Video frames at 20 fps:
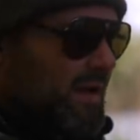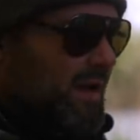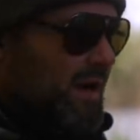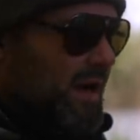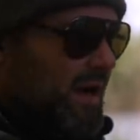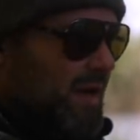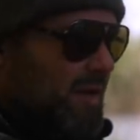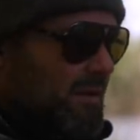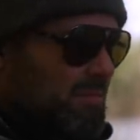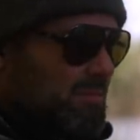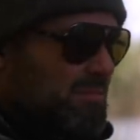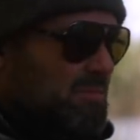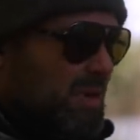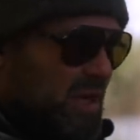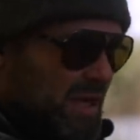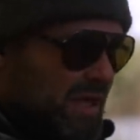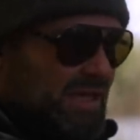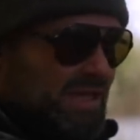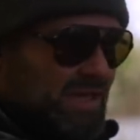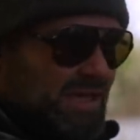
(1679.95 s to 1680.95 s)

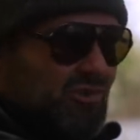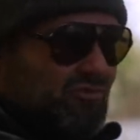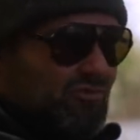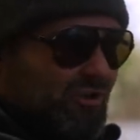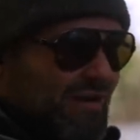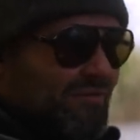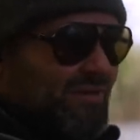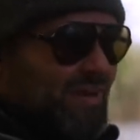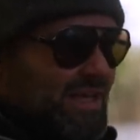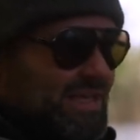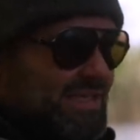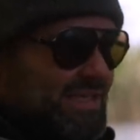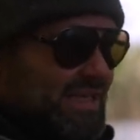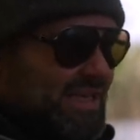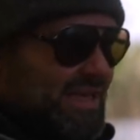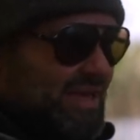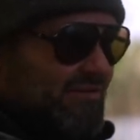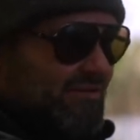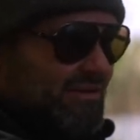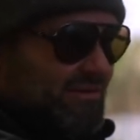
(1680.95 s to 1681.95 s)
But it did travel into
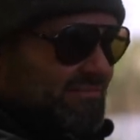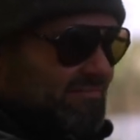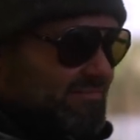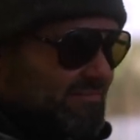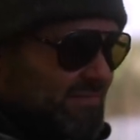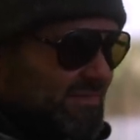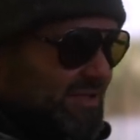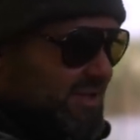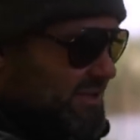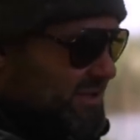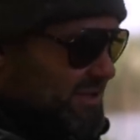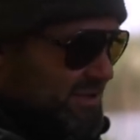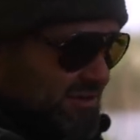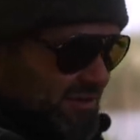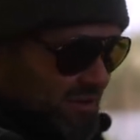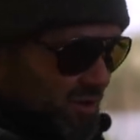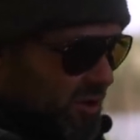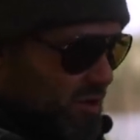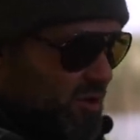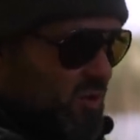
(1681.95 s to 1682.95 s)
here, and
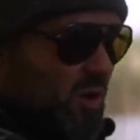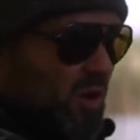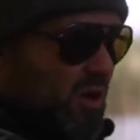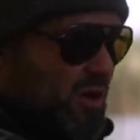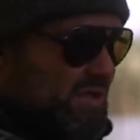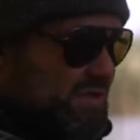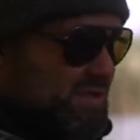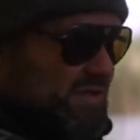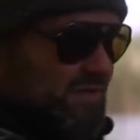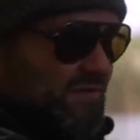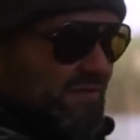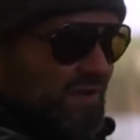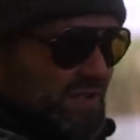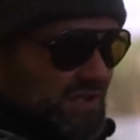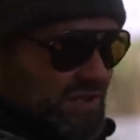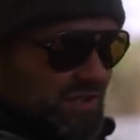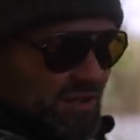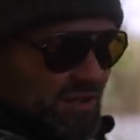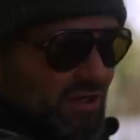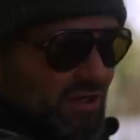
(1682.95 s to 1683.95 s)
likewise, the
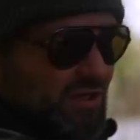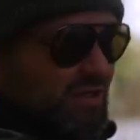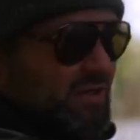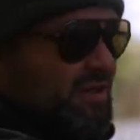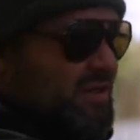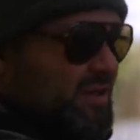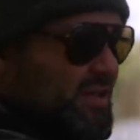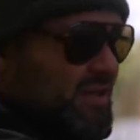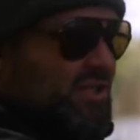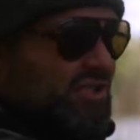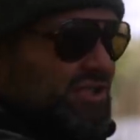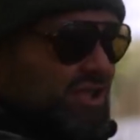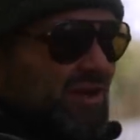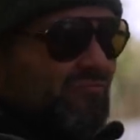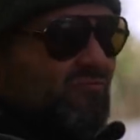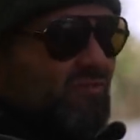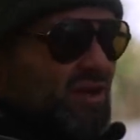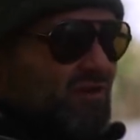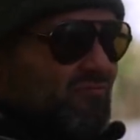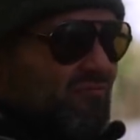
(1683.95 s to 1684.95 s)
fish are
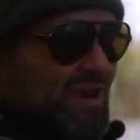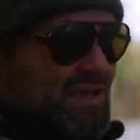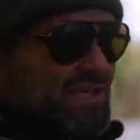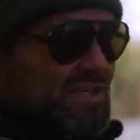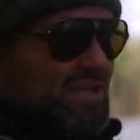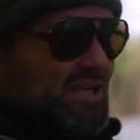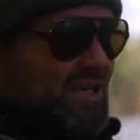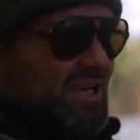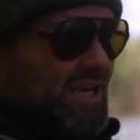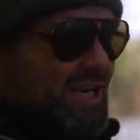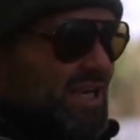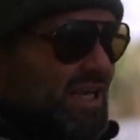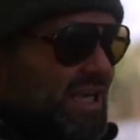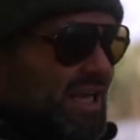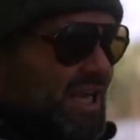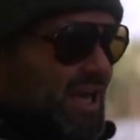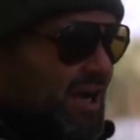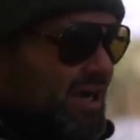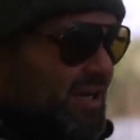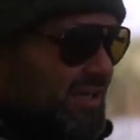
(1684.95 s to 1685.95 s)
generally resident in
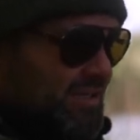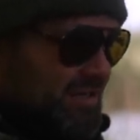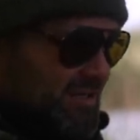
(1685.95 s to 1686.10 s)
here